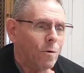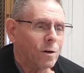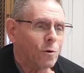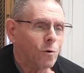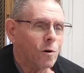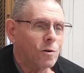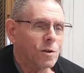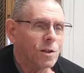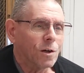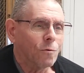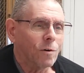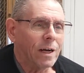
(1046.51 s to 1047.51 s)
we would cruise
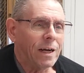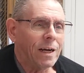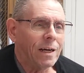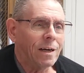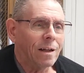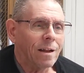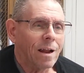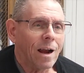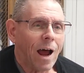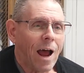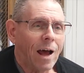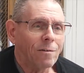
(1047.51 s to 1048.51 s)
the green, and
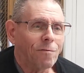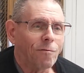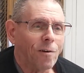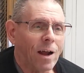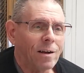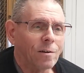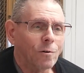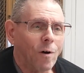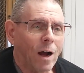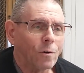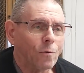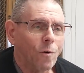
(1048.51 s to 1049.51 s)
then I had a friend
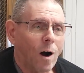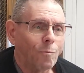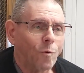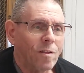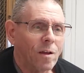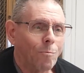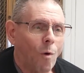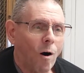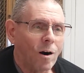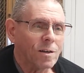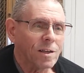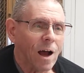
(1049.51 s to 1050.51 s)
who I grew up with in
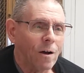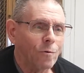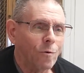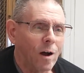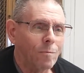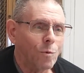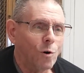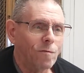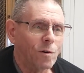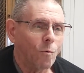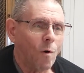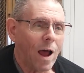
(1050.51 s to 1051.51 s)
Morristown who had
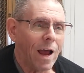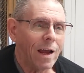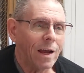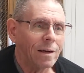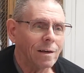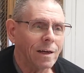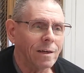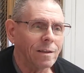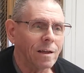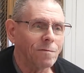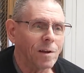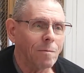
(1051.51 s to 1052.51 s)
moved away, and he
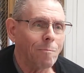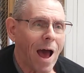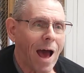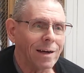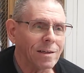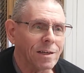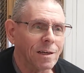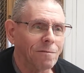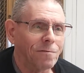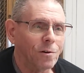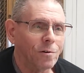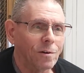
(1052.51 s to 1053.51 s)
lived in Madison
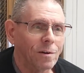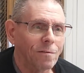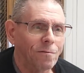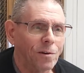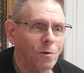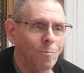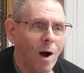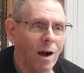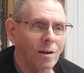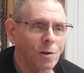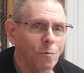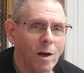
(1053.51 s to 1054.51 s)
a few
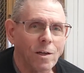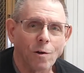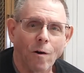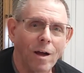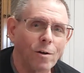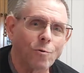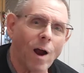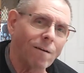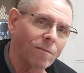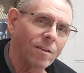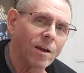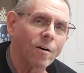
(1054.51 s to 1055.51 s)
miles away. So I'd
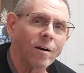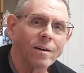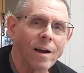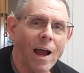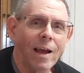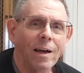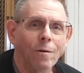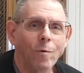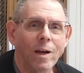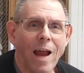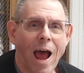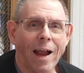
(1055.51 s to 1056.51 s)
travel there at night,
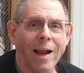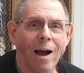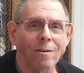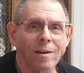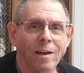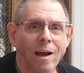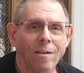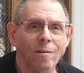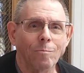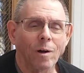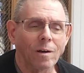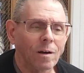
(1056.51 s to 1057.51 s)
and we'd hang out
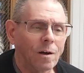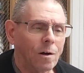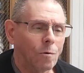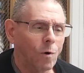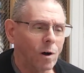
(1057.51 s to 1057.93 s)
together. But